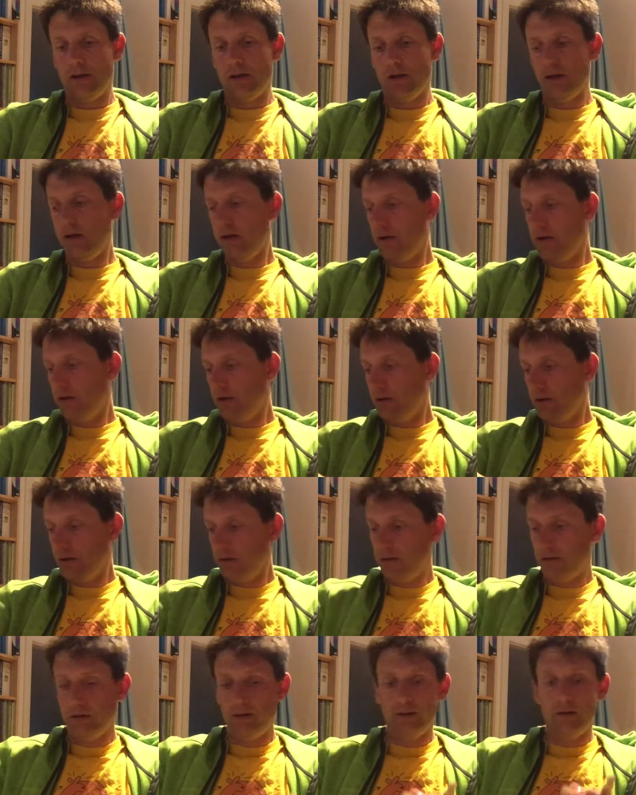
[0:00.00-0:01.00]
And
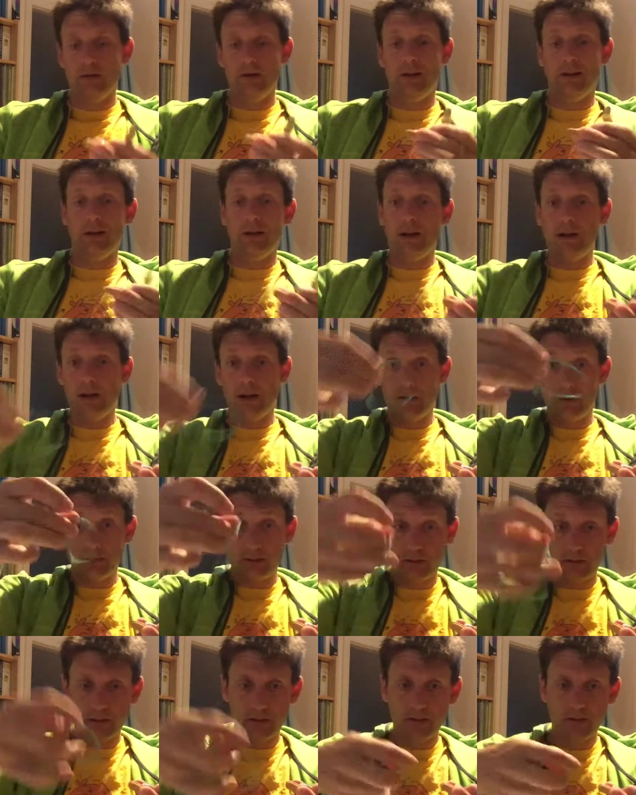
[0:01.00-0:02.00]
the
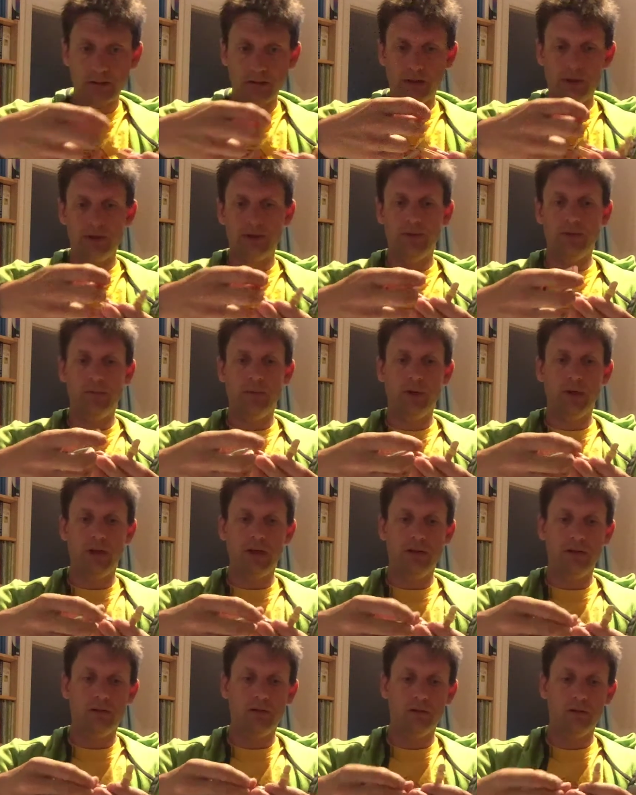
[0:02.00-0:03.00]
last elastic
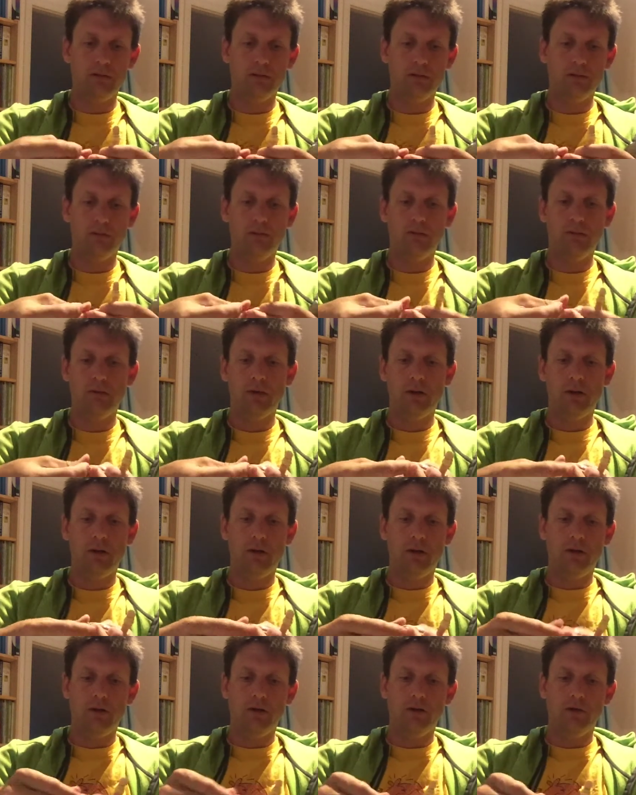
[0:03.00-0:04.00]
band,
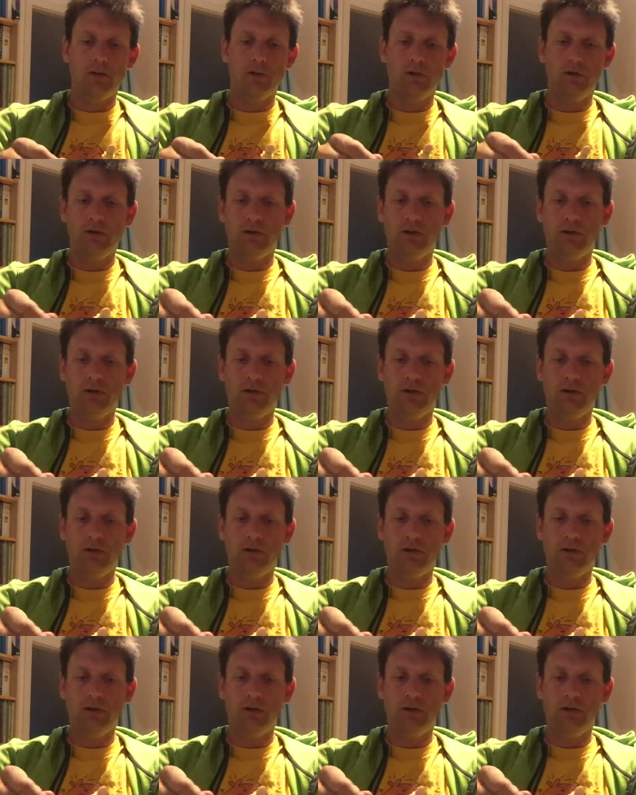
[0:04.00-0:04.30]
so in